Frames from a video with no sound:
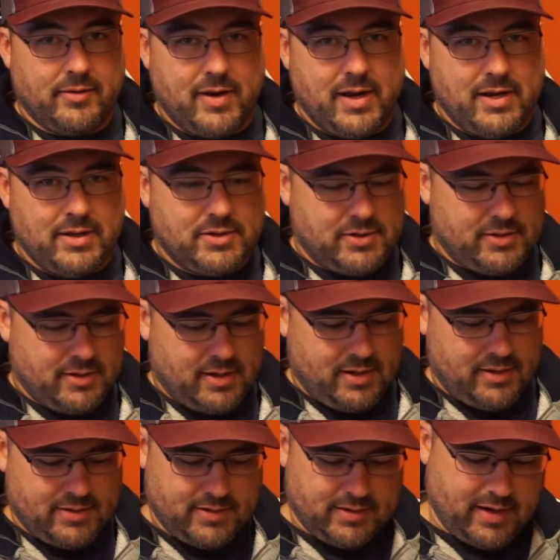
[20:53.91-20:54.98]
range,
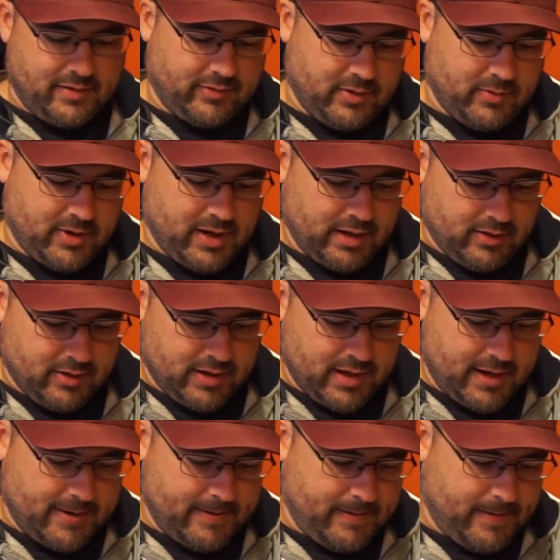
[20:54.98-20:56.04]
this is definitely one I'd look
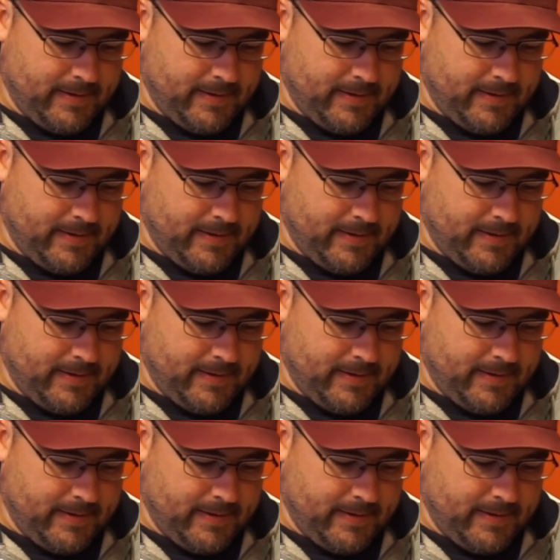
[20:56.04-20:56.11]
at.